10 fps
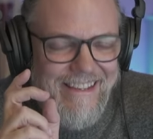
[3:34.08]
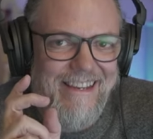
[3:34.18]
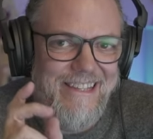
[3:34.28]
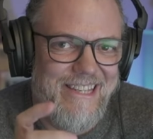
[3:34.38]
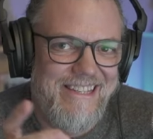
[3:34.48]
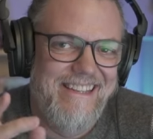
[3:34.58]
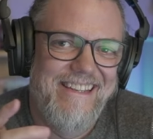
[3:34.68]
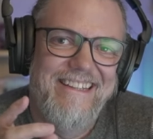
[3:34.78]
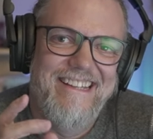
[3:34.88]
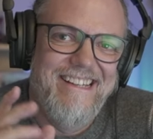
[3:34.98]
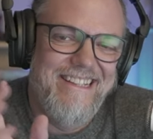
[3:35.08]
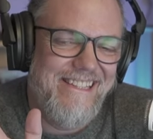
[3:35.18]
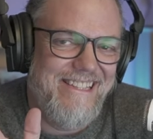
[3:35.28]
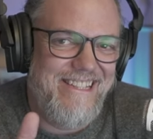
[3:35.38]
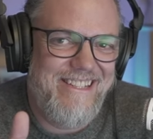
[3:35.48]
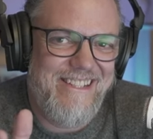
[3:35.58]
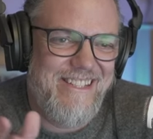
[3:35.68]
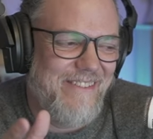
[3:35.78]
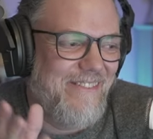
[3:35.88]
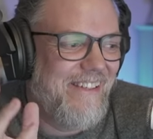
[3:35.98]
And this is just
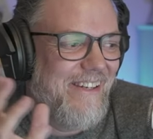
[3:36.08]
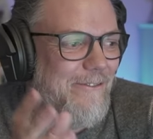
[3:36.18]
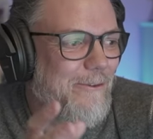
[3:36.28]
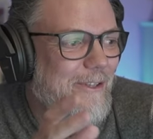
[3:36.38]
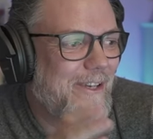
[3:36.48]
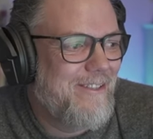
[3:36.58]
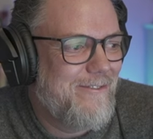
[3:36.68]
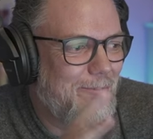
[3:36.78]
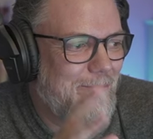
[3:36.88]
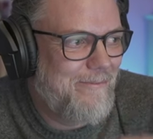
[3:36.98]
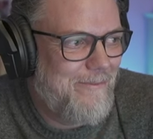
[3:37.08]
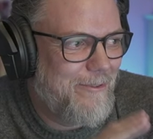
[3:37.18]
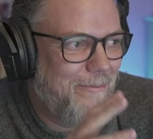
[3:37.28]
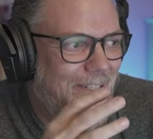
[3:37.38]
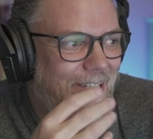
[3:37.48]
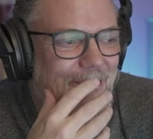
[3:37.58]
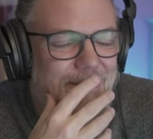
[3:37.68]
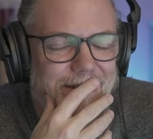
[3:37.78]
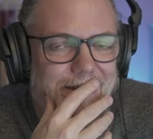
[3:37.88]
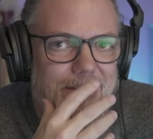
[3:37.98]
something I've realized from, from my notes
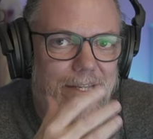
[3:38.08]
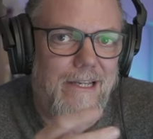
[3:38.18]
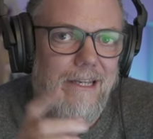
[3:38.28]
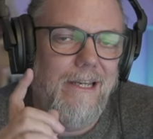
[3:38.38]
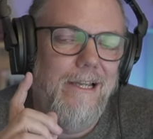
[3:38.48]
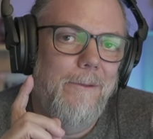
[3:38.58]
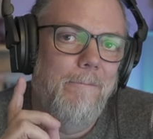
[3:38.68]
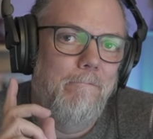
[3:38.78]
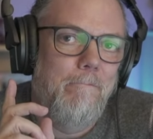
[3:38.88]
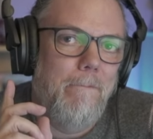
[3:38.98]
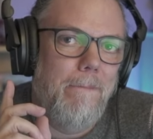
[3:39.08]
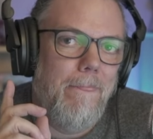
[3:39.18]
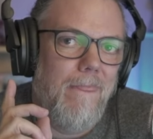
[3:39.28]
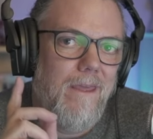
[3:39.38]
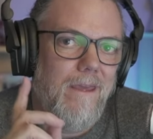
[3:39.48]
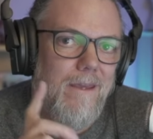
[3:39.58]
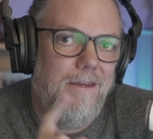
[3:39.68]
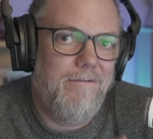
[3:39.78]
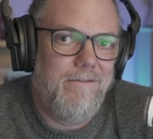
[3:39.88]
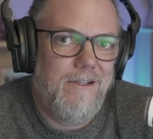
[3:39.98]
that I take.
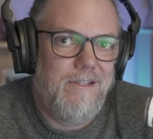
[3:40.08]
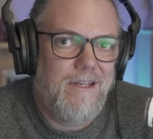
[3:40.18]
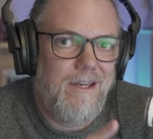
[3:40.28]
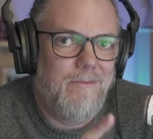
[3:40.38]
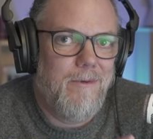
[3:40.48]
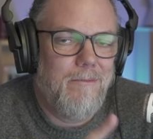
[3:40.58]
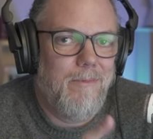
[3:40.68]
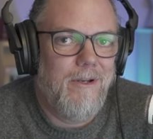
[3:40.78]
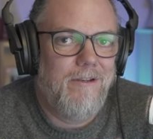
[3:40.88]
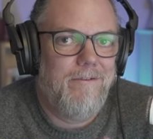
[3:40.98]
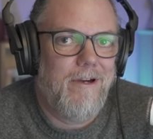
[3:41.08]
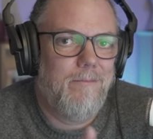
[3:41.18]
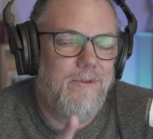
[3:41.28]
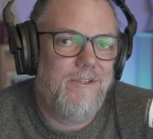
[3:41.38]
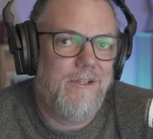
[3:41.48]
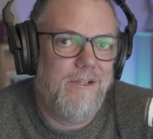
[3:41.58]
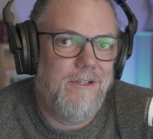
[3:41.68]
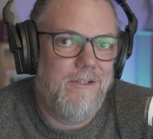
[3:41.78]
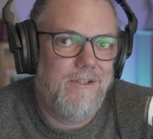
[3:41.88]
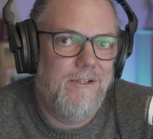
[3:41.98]
If I take my body fat
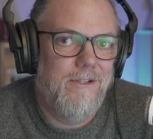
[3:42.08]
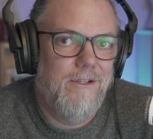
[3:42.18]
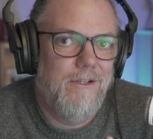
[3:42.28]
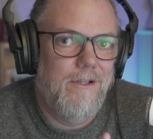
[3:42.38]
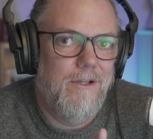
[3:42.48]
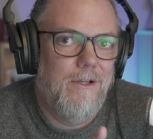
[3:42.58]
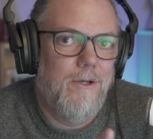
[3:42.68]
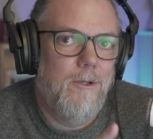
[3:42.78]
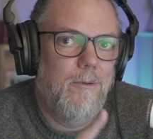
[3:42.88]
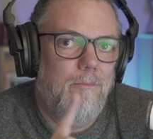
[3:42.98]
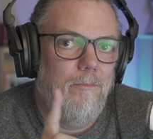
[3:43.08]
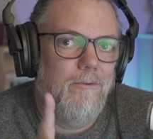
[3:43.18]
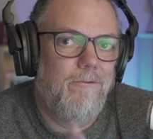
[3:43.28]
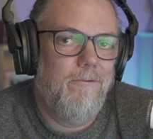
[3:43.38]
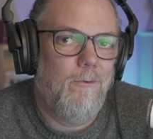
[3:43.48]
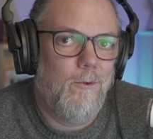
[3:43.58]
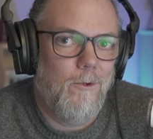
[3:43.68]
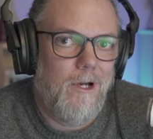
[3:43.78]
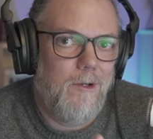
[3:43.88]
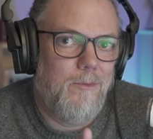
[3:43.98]
percentage
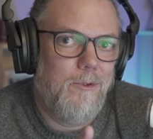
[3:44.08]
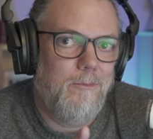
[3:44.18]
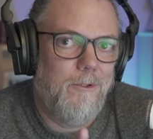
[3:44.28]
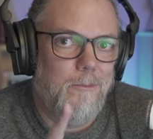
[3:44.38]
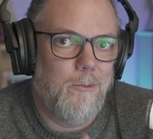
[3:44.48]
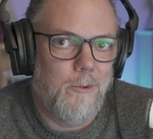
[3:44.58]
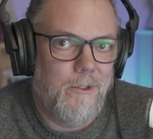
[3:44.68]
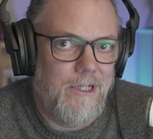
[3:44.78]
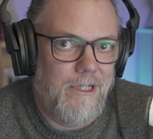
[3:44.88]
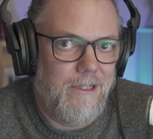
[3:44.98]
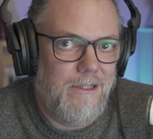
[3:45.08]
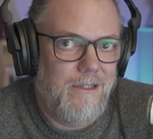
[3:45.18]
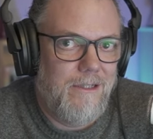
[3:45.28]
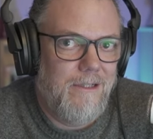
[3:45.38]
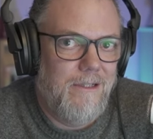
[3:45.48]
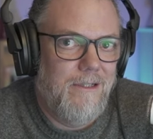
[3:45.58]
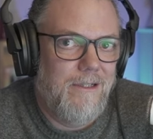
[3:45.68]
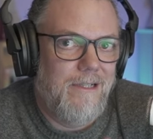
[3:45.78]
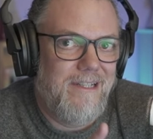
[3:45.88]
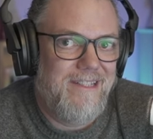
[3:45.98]
before I poop in the morning,
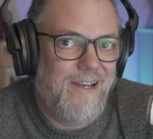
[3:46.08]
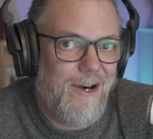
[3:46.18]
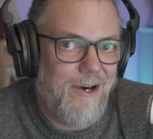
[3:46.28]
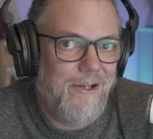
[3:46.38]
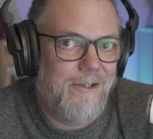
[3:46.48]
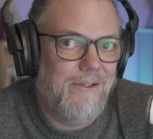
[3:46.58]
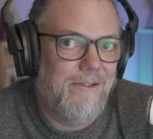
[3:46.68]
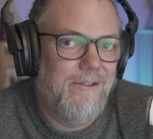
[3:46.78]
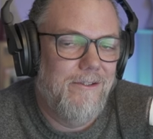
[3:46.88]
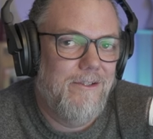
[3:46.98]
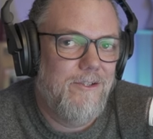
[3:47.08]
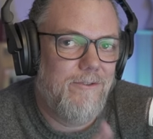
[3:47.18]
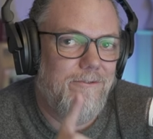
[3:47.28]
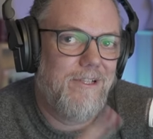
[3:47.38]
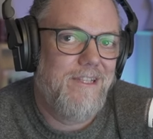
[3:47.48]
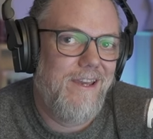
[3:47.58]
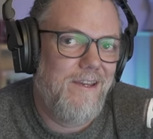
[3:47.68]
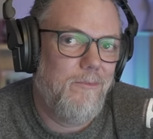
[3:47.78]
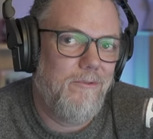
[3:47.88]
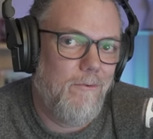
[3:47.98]
it's higher. So if I take
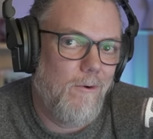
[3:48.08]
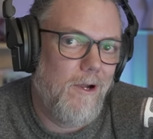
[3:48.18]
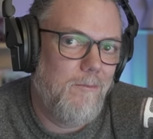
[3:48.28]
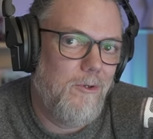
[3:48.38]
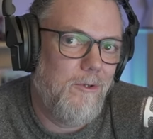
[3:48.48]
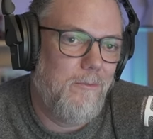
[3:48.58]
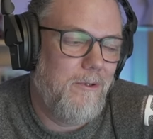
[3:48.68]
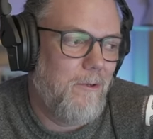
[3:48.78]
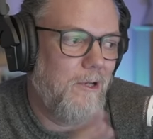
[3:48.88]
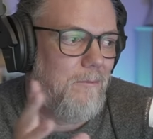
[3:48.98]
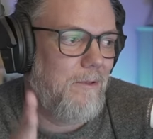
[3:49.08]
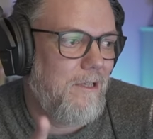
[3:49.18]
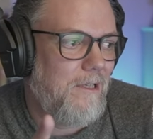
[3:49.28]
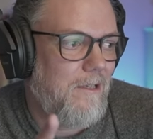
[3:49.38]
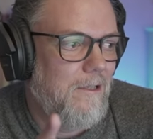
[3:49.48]
it before I poop, it might be